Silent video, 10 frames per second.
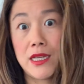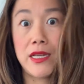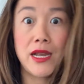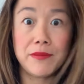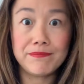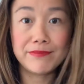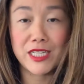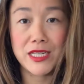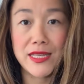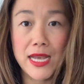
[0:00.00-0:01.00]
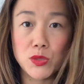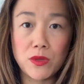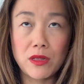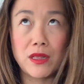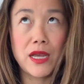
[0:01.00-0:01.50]
it up because that's
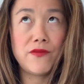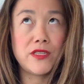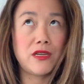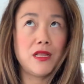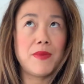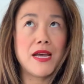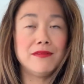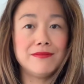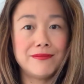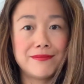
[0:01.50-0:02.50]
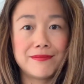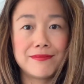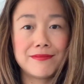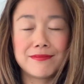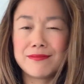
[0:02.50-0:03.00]
what life is all about.
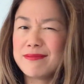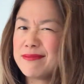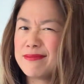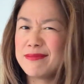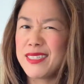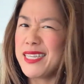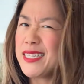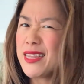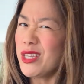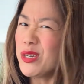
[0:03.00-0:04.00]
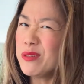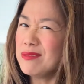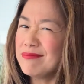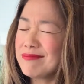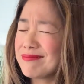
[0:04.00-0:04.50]
Is it
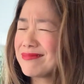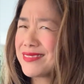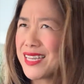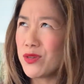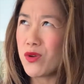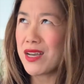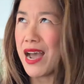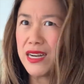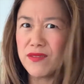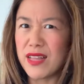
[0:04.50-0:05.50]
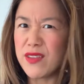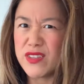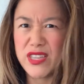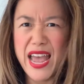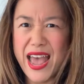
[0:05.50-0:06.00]
though? And what kind of life
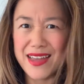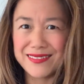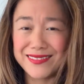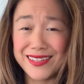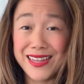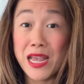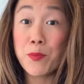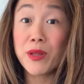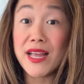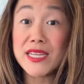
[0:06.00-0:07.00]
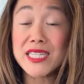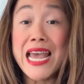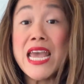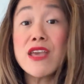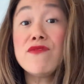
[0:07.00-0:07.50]
is that? Plus,
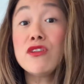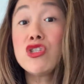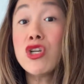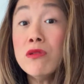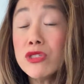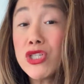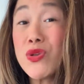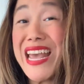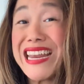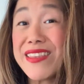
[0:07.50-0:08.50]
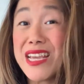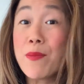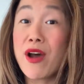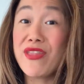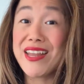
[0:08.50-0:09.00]
if you don't do anything
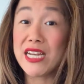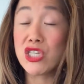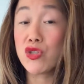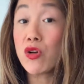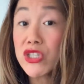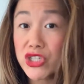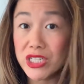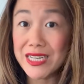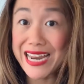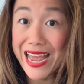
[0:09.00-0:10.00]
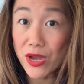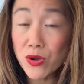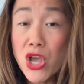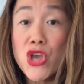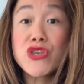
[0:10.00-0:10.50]
about that exhaustion now,
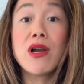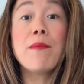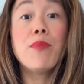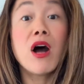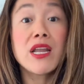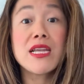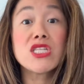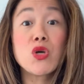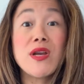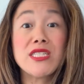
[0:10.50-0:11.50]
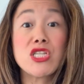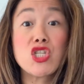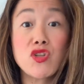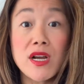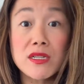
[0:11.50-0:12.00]
your body is going to
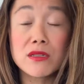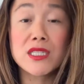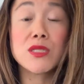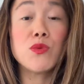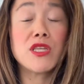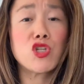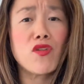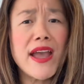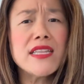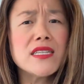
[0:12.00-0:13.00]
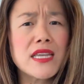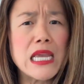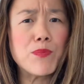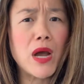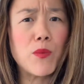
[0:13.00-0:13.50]
struggle with trying to
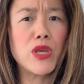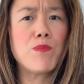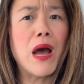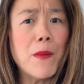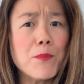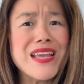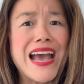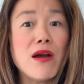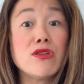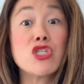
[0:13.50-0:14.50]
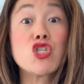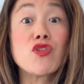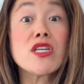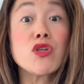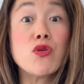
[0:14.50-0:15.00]
keep up with pumping out your
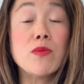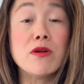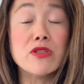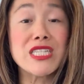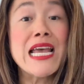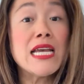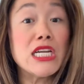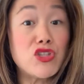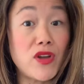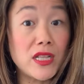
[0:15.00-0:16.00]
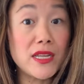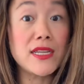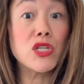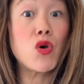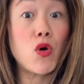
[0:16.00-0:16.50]
stress hormones, adrenaline
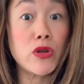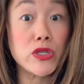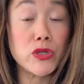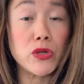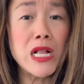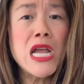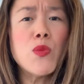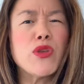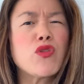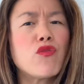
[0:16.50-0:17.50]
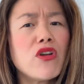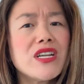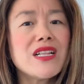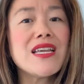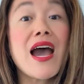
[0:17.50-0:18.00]
and cortisol, with
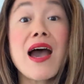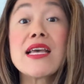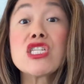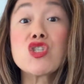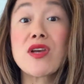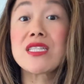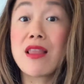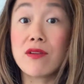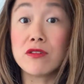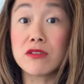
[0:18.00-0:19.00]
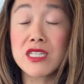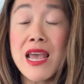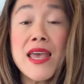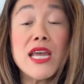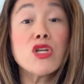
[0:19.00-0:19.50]
chronically high stress levels.
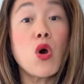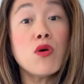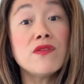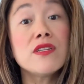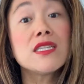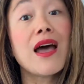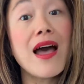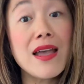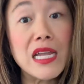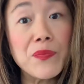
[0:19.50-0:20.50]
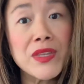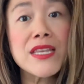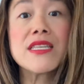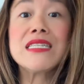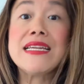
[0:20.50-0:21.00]
And over time,
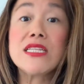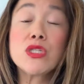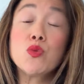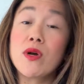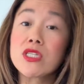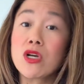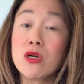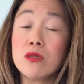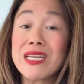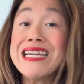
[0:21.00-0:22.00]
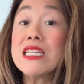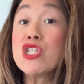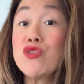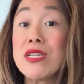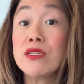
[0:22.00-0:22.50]
this leads to what's called
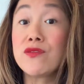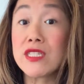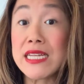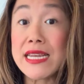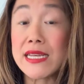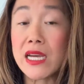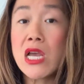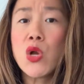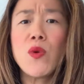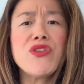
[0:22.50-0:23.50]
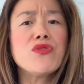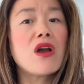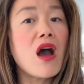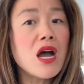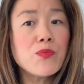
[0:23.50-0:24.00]
adrenal fatigue, where you
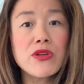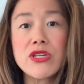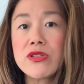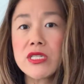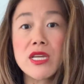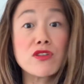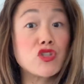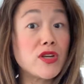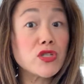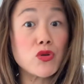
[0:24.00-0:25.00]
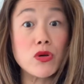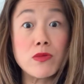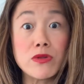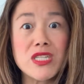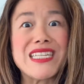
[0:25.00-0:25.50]
can't produce enough stress
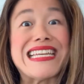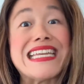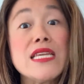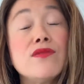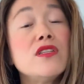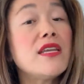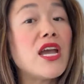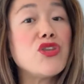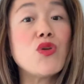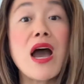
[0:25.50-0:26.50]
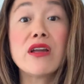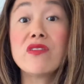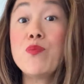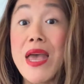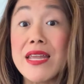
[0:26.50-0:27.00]
hormones to even get you out
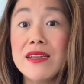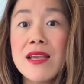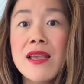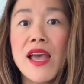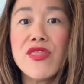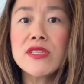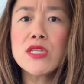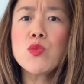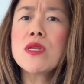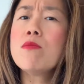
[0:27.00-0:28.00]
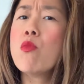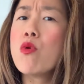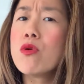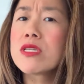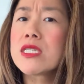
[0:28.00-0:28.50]
of bed. And this is when
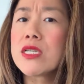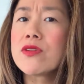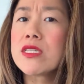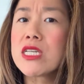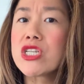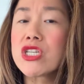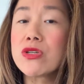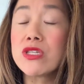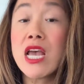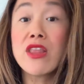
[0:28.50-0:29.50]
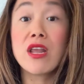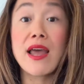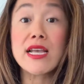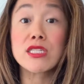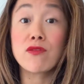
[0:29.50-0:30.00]
more serious issues, the
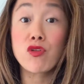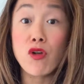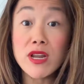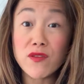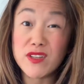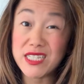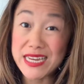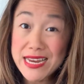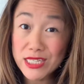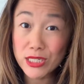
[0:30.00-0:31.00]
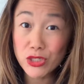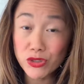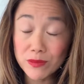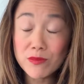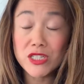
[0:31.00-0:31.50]
likes of chronic fatigue
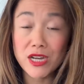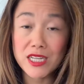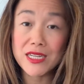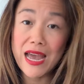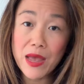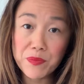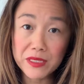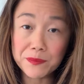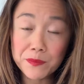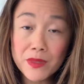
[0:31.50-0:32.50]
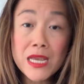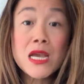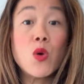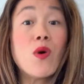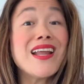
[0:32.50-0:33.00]
syndrome, start to happen.
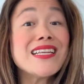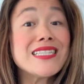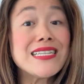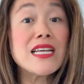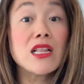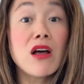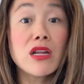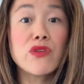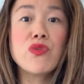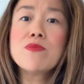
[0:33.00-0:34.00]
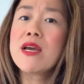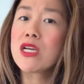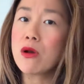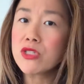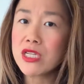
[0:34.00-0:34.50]
What I see a lot of with my
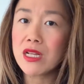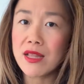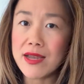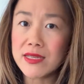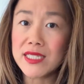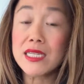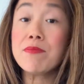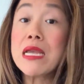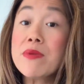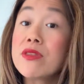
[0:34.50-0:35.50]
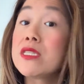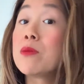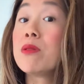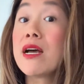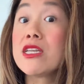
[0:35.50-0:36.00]
coaching clients, and maybe this
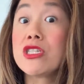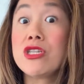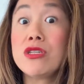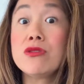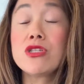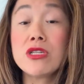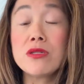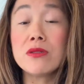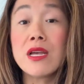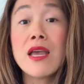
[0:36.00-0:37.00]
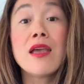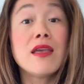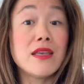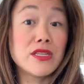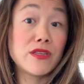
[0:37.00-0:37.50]
applies to you too,
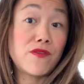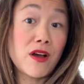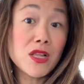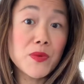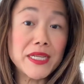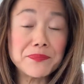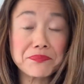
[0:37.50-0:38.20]
is the following.